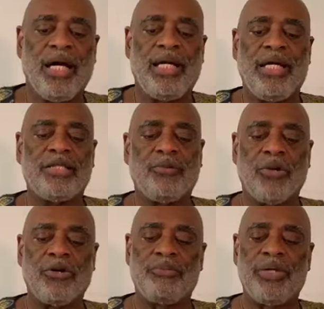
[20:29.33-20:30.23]
and let the
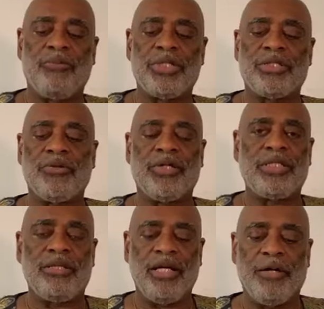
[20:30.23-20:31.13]
world be restored
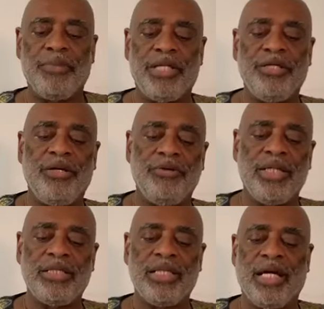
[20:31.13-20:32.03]
to them in
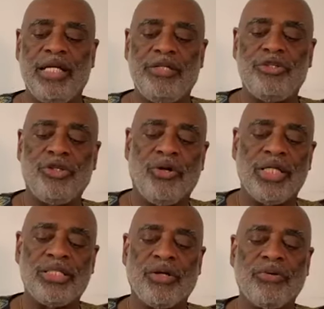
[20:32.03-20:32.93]
newness and in joy
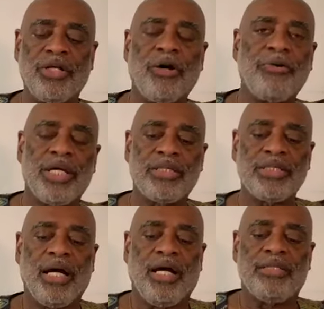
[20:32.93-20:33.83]
so
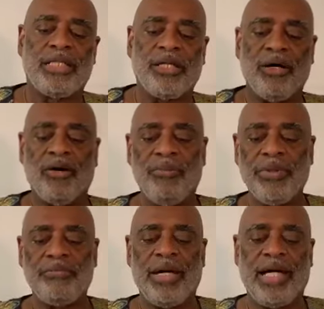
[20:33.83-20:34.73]
glorious that the
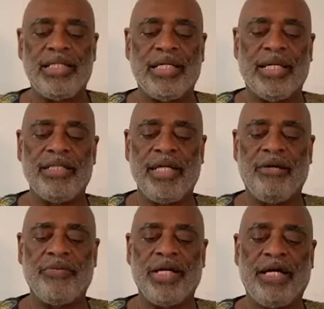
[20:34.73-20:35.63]
open-minded can
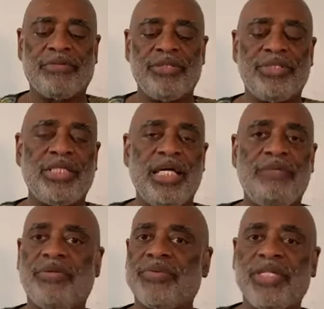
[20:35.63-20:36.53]
never have
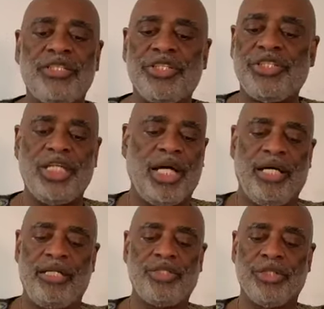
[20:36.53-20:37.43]
conceived of such a
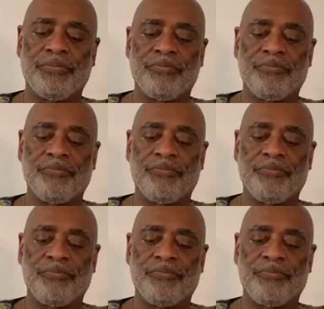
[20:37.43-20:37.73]
change.